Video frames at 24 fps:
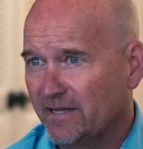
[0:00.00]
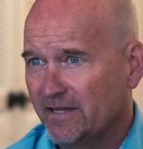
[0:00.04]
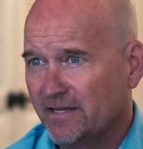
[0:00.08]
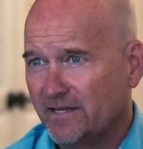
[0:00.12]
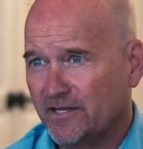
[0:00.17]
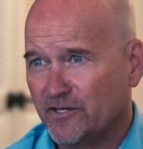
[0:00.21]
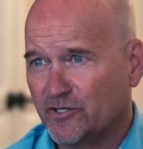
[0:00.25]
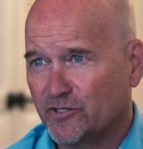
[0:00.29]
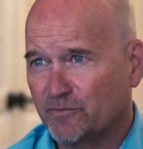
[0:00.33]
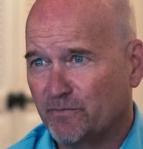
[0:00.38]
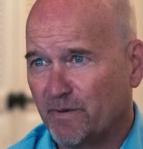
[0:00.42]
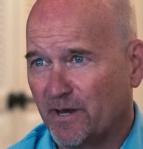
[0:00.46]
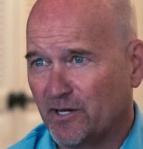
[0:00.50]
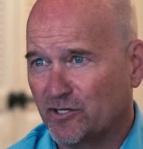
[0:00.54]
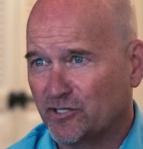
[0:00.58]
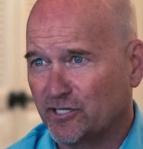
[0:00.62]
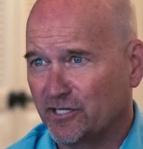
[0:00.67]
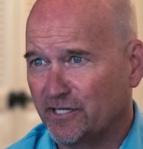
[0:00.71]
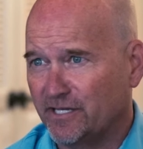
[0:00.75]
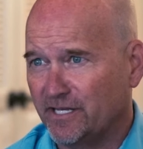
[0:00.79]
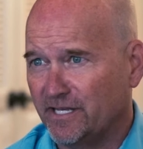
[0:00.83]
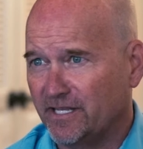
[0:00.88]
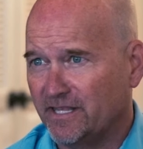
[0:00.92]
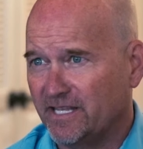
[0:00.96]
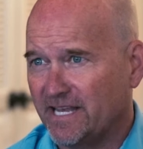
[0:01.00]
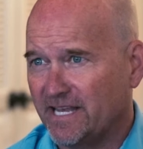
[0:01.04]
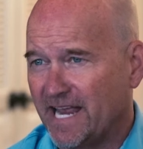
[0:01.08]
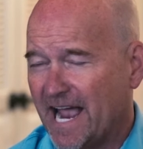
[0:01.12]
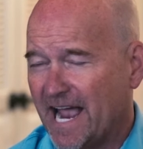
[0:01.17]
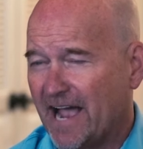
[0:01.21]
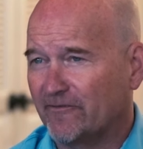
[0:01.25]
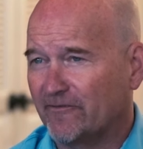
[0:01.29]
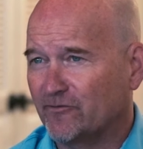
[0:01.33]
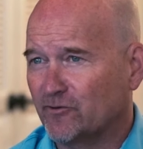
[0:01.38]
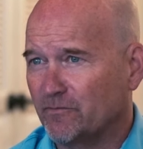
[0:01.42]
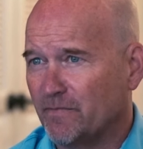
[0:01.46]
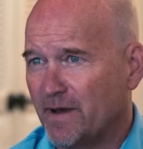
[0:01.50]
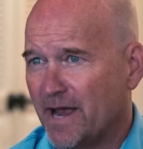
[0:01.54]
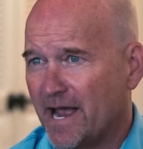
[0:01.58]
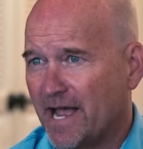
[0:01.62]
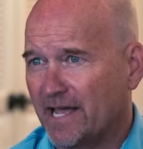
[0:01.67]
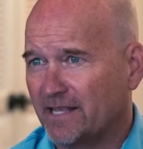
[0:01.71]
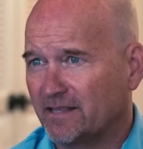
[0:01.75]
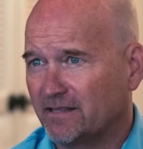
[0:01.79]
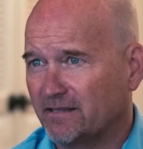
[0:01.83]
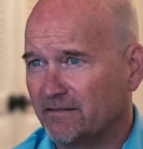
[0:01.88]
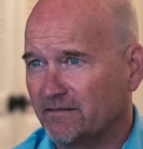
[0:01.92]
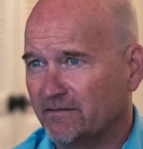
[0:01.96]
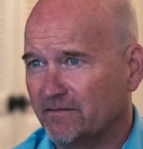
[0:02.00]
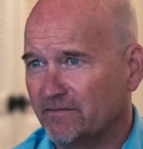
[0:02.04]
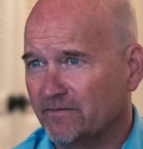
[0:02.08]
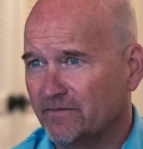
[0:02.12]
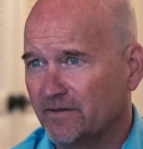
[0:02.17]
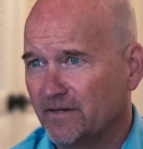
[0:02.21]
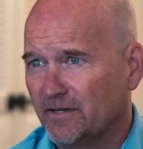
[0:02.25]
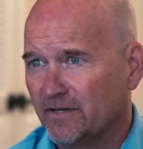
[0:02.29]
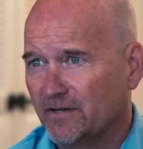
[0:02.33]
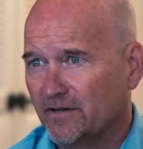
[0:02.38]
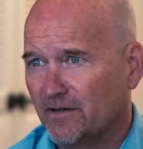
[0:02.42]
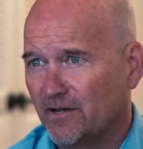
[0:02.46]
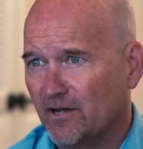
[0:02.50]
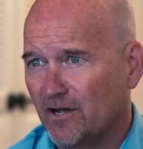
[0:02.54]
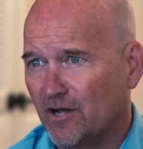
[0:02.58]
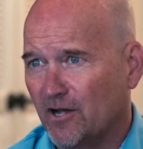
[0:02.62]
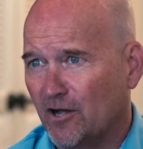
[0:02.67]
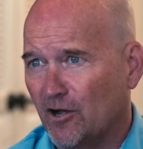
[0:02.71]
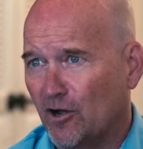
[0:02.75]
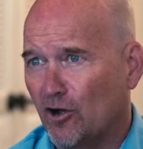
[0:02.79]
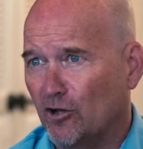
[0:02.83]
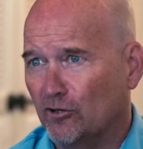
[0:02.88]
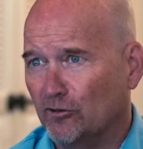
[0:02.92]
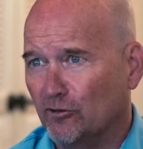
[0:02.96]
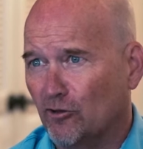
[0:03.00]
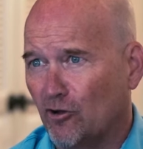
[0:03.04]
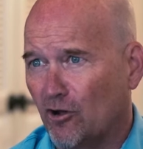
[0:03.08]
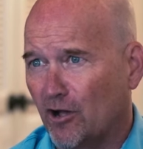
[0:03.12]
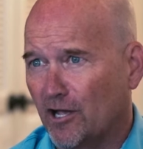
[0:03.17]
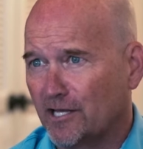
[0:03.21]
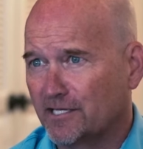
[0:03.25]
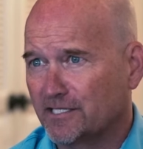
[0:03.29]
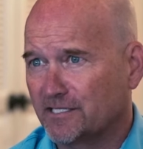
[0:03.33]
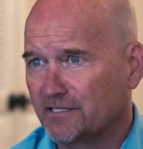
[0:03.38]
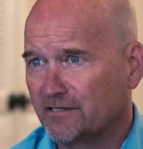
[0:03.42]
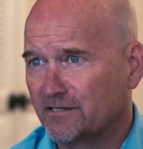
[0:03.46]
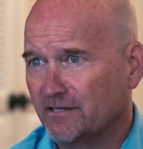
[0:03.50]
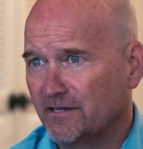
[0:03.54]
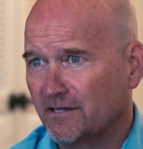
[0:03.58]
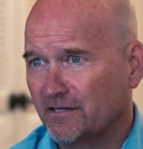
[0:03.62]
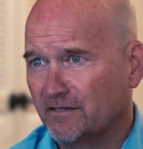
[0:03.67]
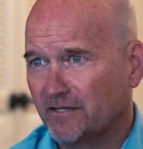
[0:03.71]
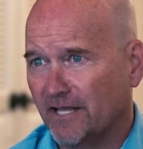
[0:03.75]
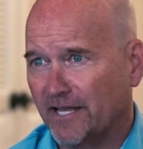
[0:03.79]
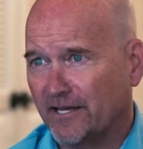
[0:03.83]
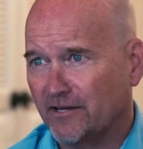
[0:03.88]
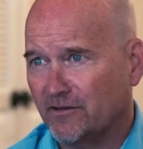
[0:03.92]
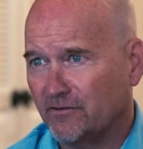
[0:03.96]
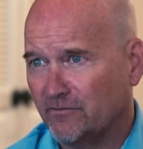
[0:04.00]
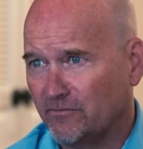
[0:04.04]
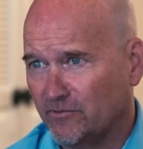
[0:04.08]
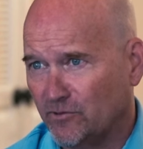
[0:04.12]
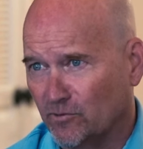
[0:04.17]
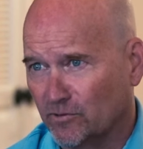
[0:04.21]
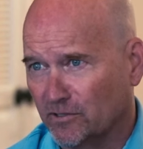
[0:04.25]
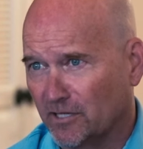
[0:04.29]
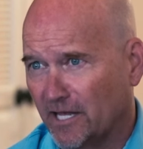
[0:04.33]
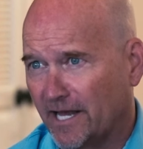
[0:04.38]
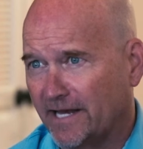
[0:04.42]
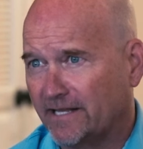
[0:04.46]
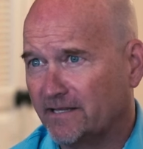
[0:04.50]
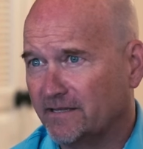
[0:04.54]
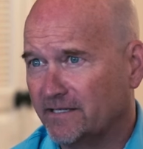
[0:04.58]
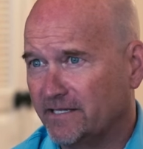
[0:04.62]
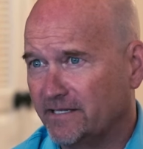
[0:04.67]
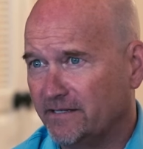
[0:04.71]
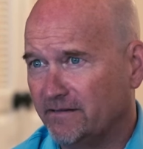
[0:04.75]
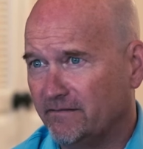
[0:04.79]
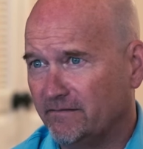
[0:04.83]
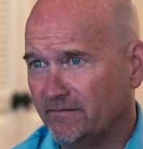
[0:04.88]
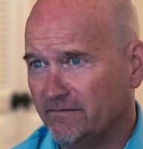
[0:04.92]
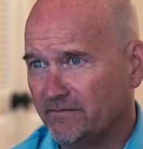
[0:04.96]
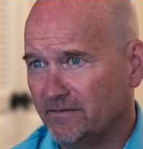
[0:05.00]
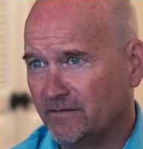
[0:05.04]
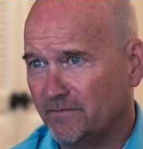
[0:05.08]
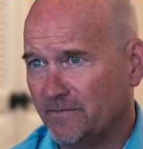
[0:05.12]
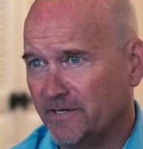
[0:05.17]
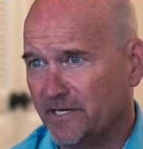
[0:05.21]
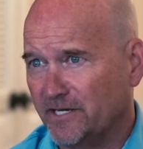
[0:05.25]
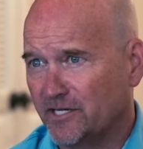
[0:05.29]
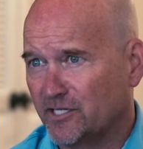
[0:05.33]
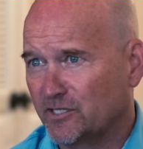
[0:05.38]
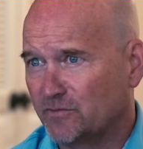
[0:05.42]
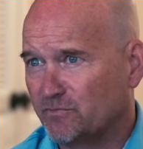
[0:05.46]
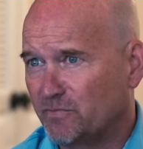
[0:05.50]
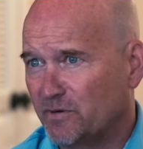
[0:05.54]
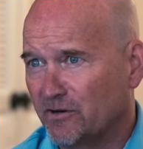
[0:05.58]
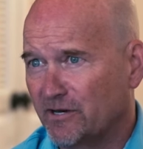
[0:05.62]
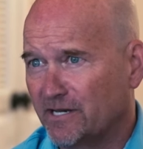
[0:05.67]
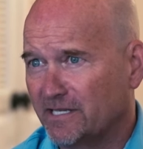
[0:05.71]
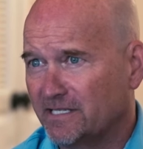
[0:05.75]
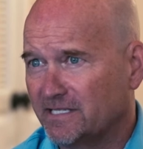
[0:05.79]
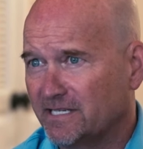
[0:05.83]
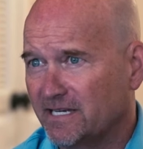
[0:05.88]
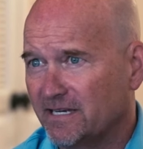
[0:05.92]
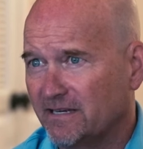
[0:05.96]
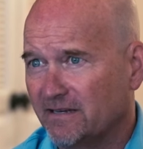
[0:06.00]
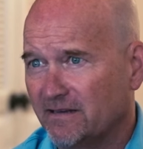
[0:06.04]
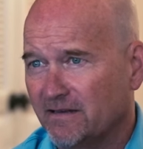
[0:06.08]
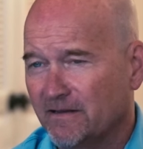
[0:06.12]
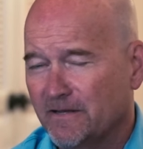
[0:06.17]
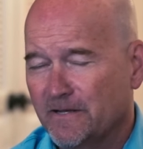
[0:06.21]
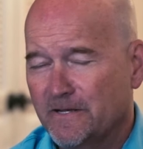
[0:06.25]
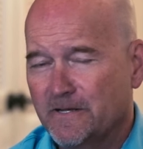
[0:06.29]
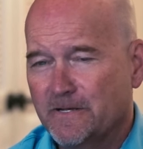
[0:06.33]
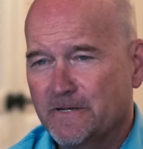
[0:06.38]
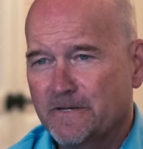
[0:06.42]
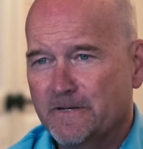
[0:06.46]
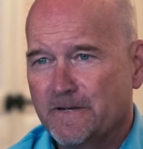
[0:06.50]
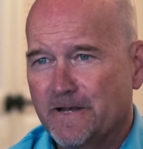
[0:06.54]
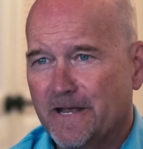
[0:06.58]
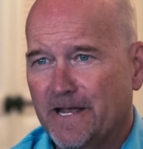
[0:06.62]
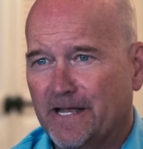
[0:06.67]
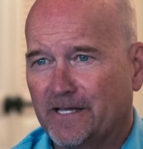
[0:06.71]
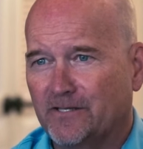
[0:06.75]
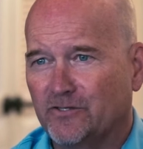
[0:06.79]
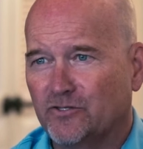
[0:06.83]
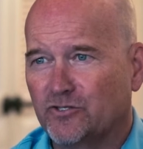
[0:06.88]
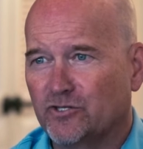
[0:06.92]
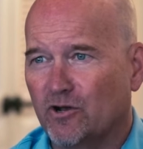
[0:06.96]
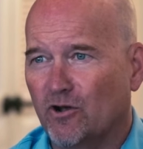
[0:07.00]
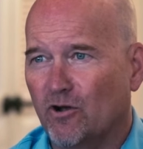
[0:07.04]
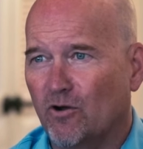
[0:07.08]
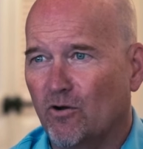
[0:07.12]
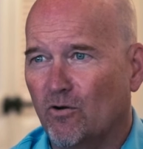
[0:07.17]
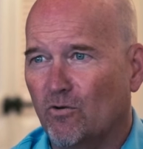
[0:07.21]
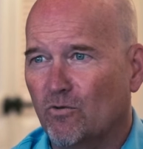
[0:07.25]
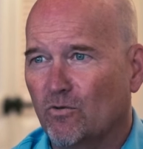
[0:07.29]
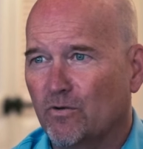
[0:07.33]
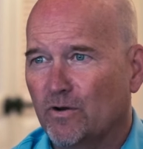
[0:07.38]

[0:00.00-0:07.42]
especially in the aftermath of a loss like you're likely to be experiencing. And so